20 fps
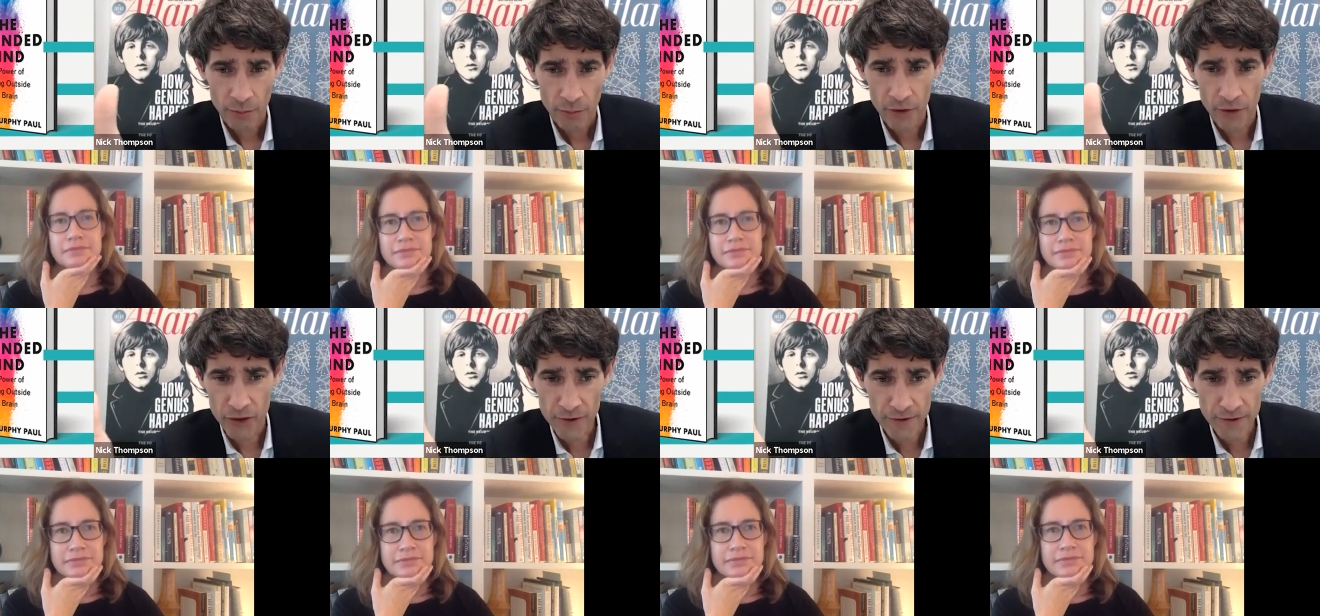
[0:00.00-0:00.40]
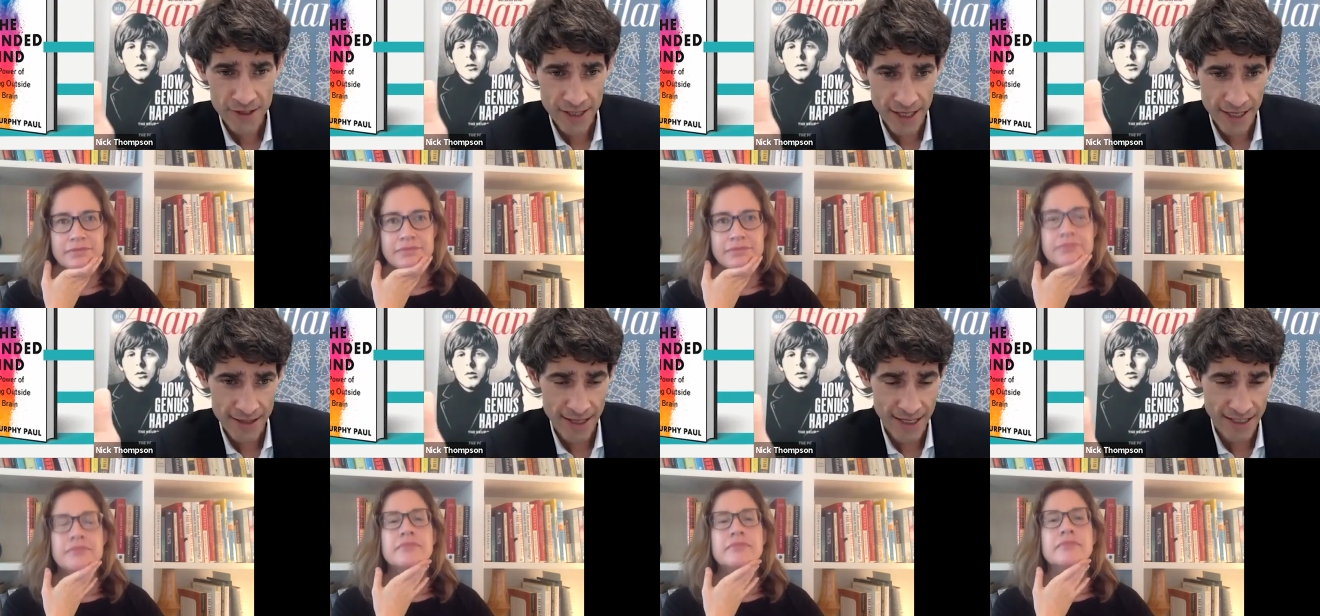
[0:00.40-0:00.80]
Speaker 1: But you
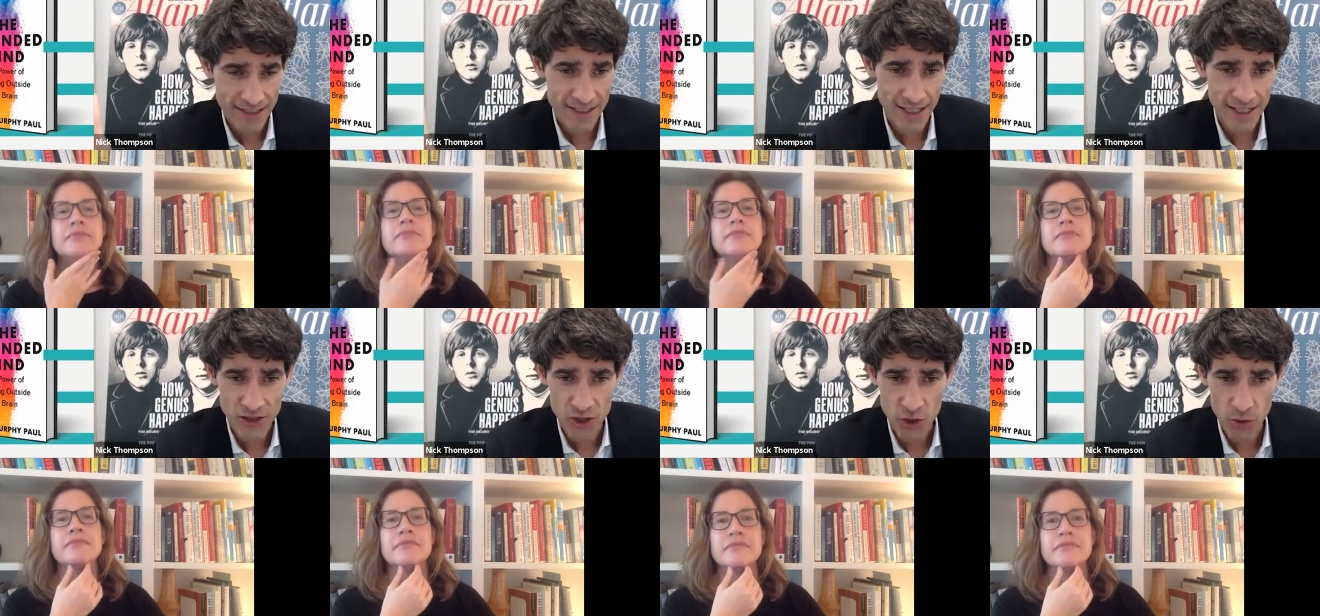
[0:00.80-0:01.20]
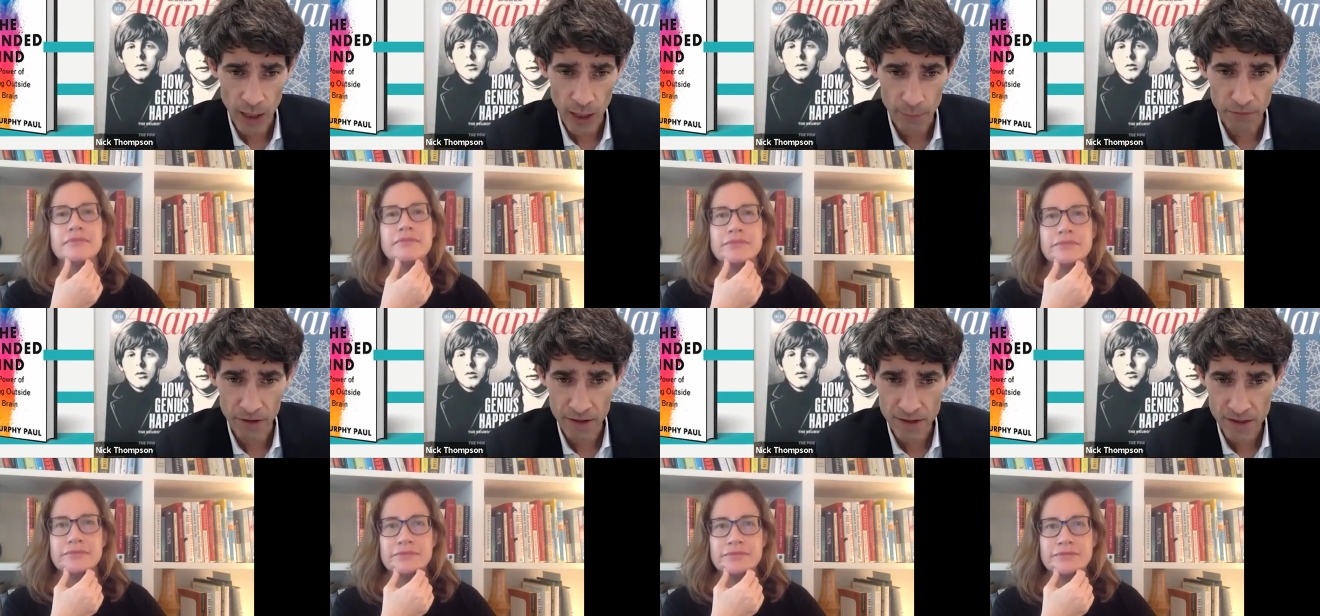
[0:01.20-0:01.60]
said that's not so
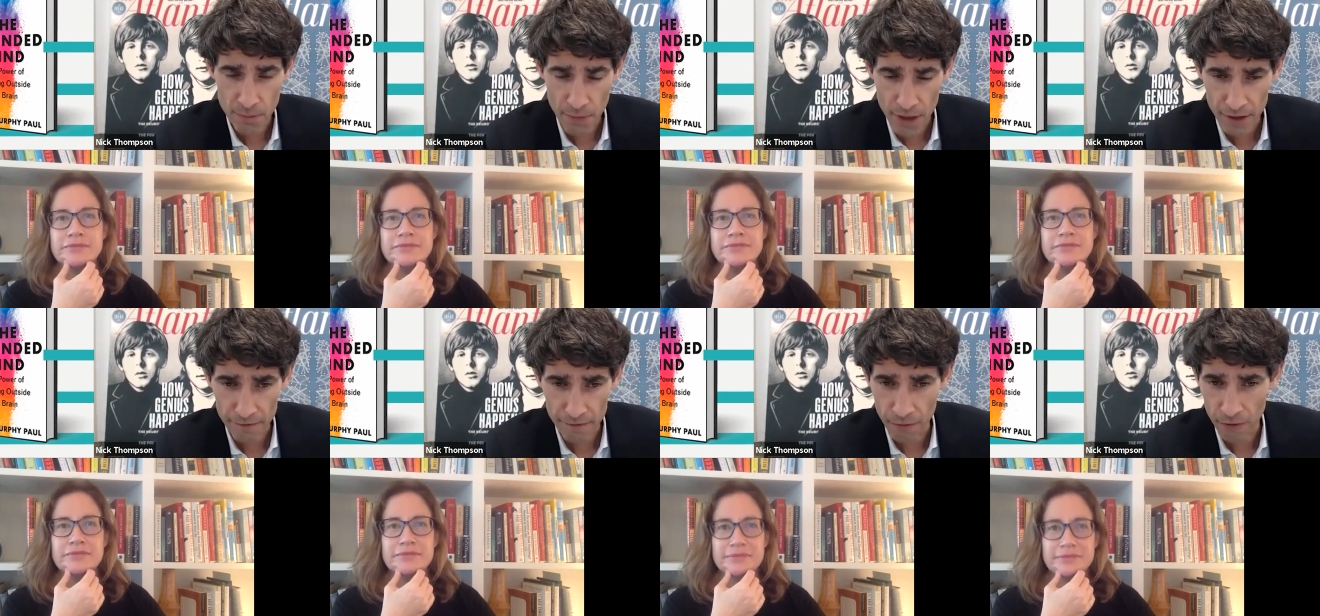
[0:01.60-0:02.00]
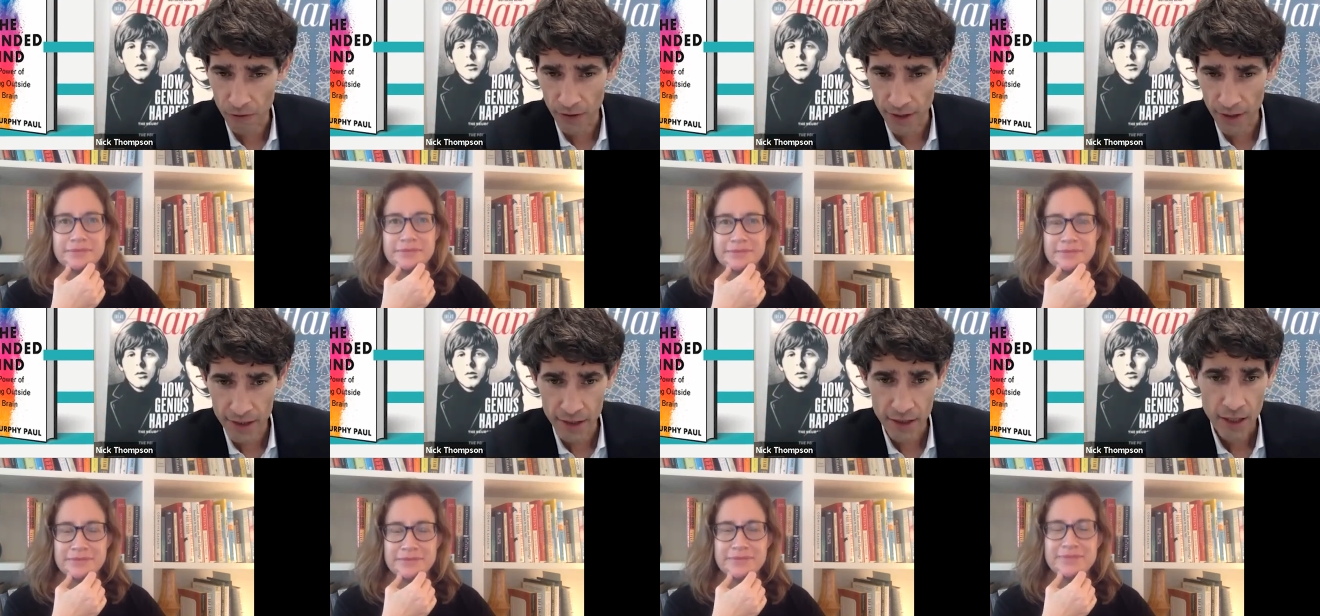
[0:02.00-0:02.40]
helpful as a metaphor,
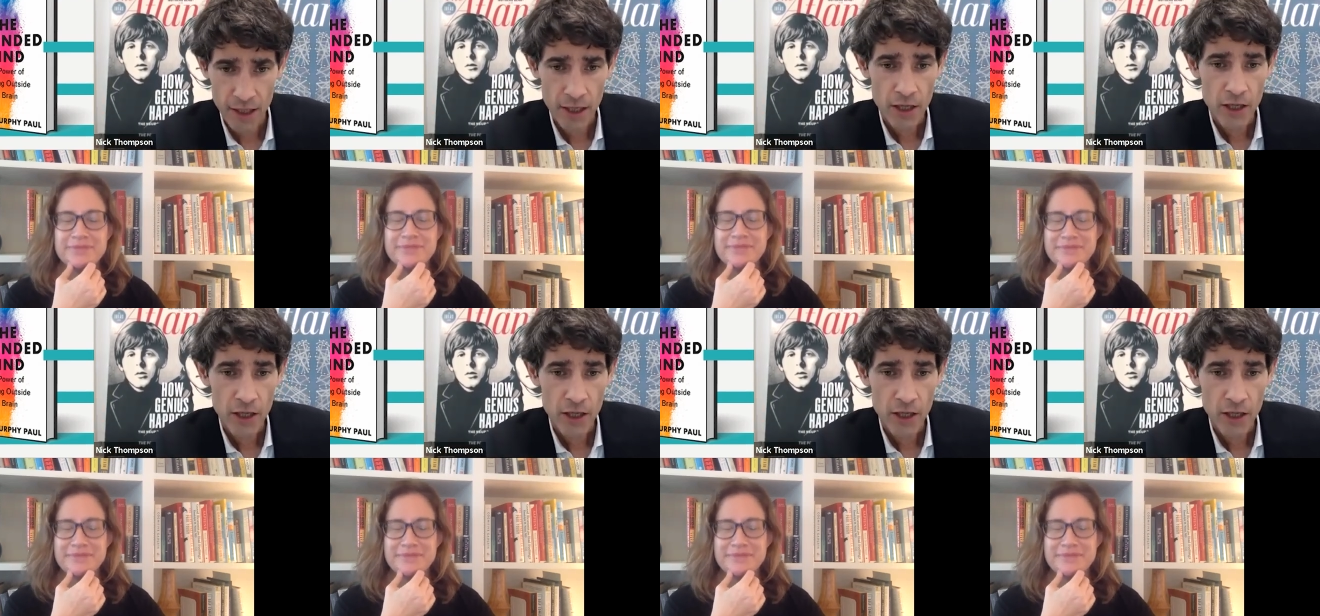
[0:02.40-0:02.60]
right?